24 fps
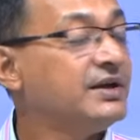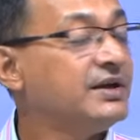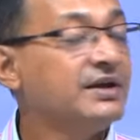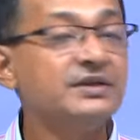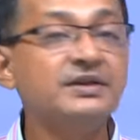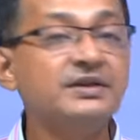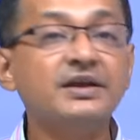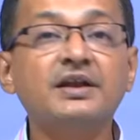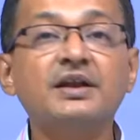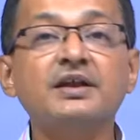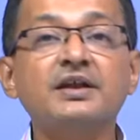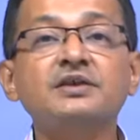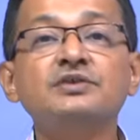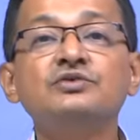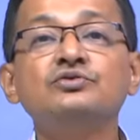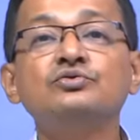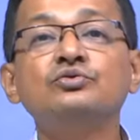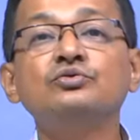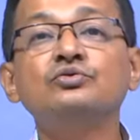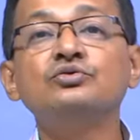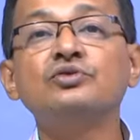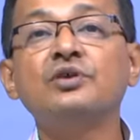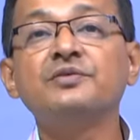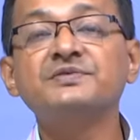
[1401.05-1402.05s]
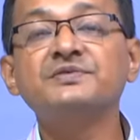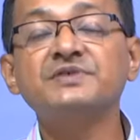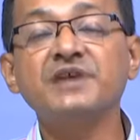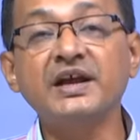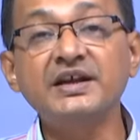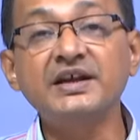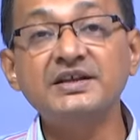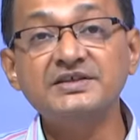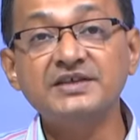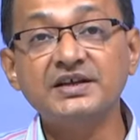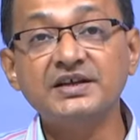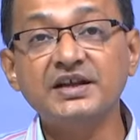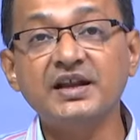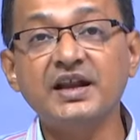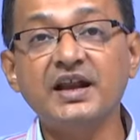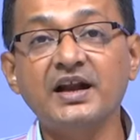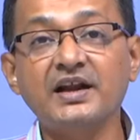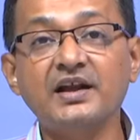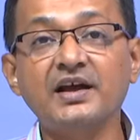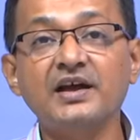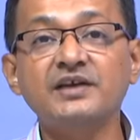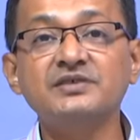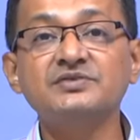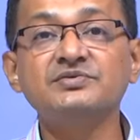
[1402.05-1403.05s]
There are issues of side channel
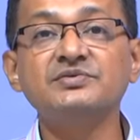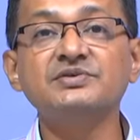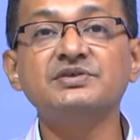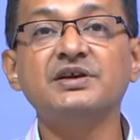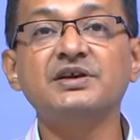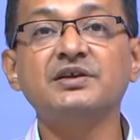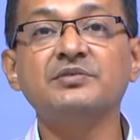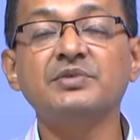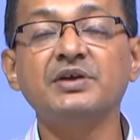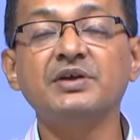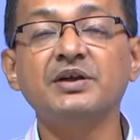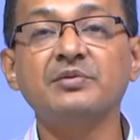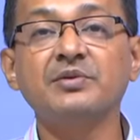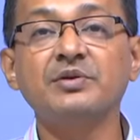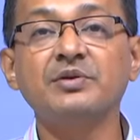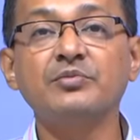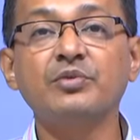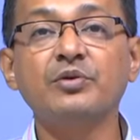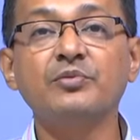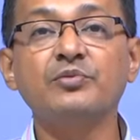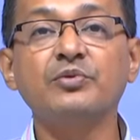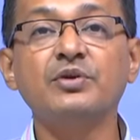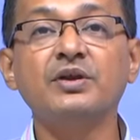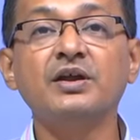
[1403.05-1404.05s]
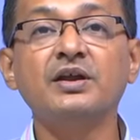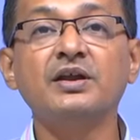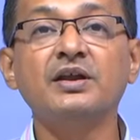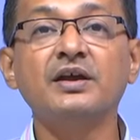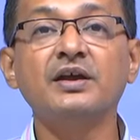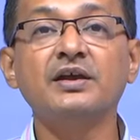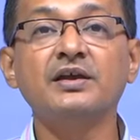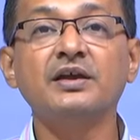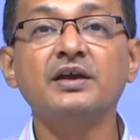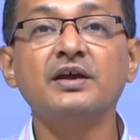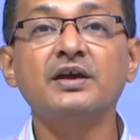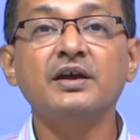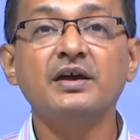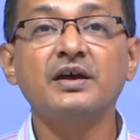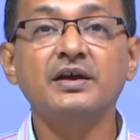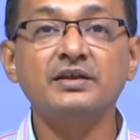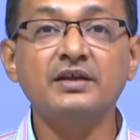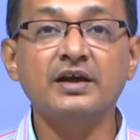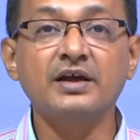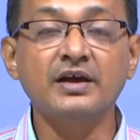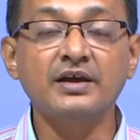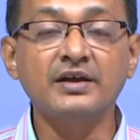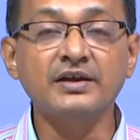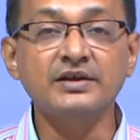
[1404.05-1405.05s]
attacks which are becoming popular, like
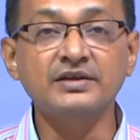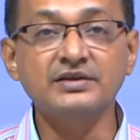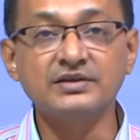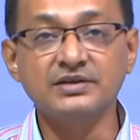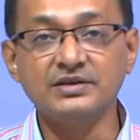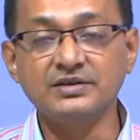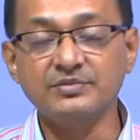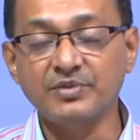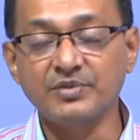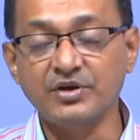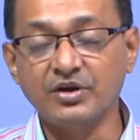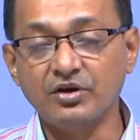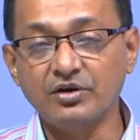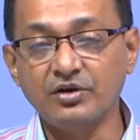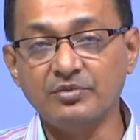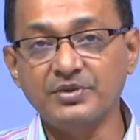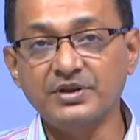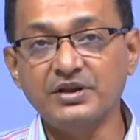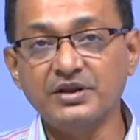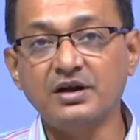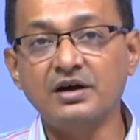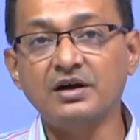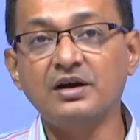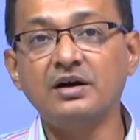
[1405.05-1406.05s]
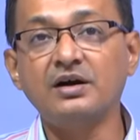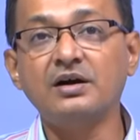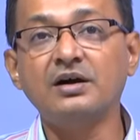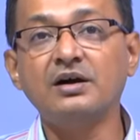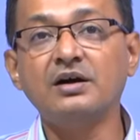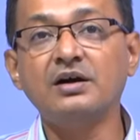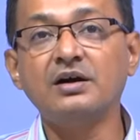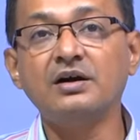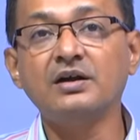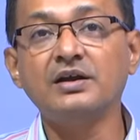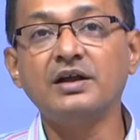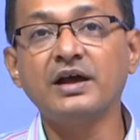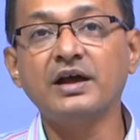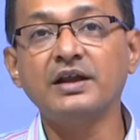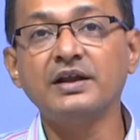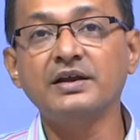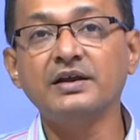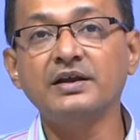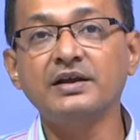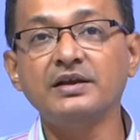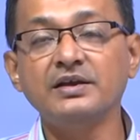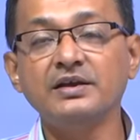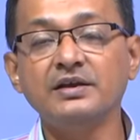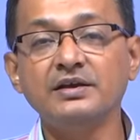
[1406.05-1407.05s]
it may not be the
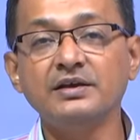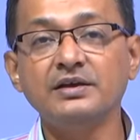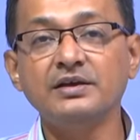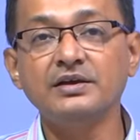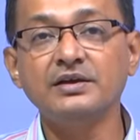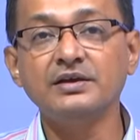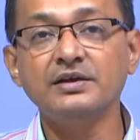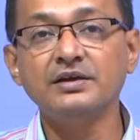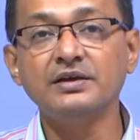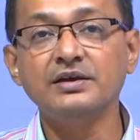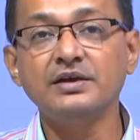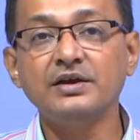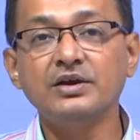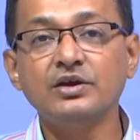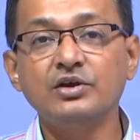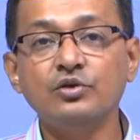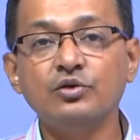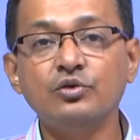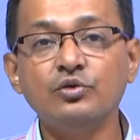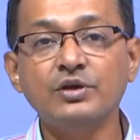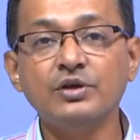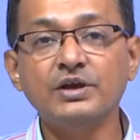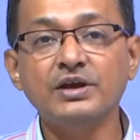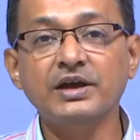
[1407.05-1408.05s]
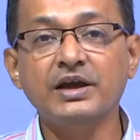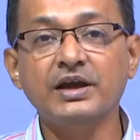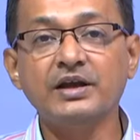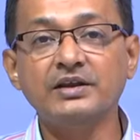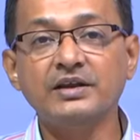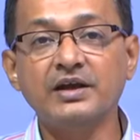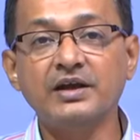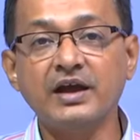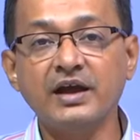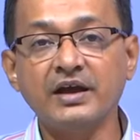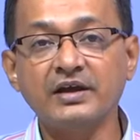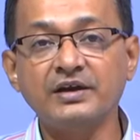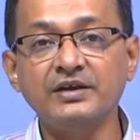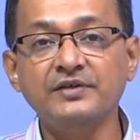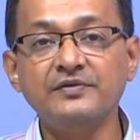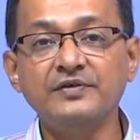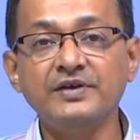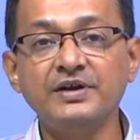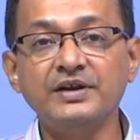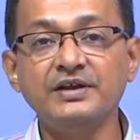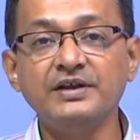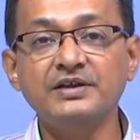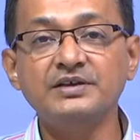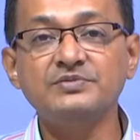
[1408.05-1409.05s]
directly looking at the
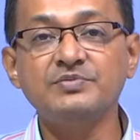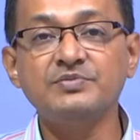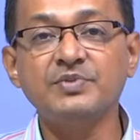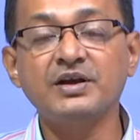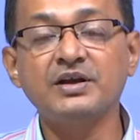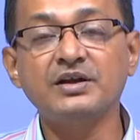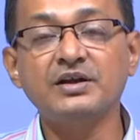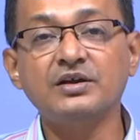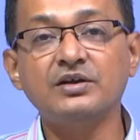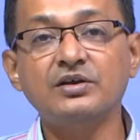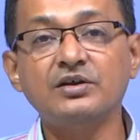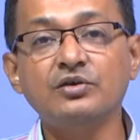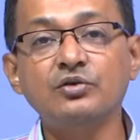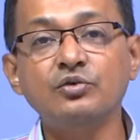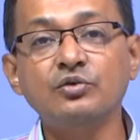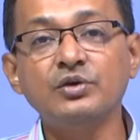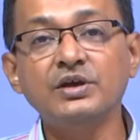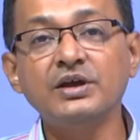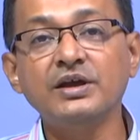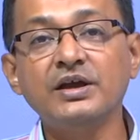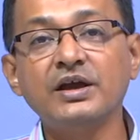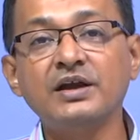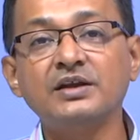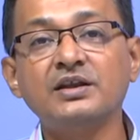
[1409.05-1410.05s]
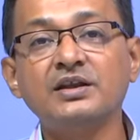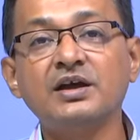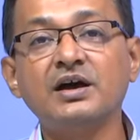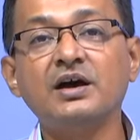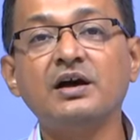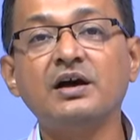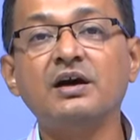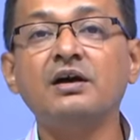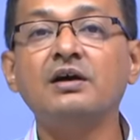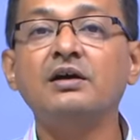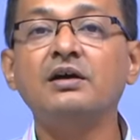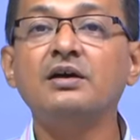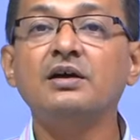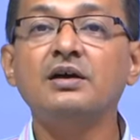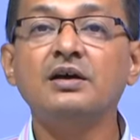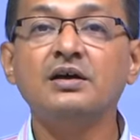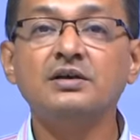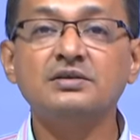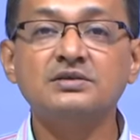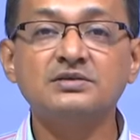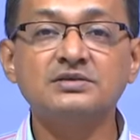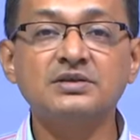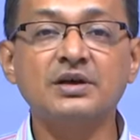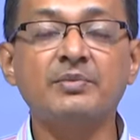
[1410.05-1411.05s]
activities, but looking at the
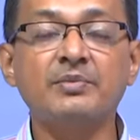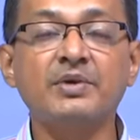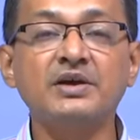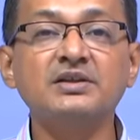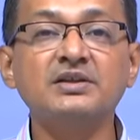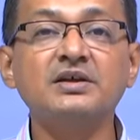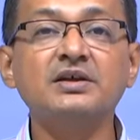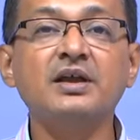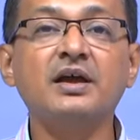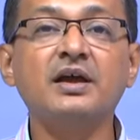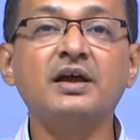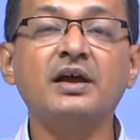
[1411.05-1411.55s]
some other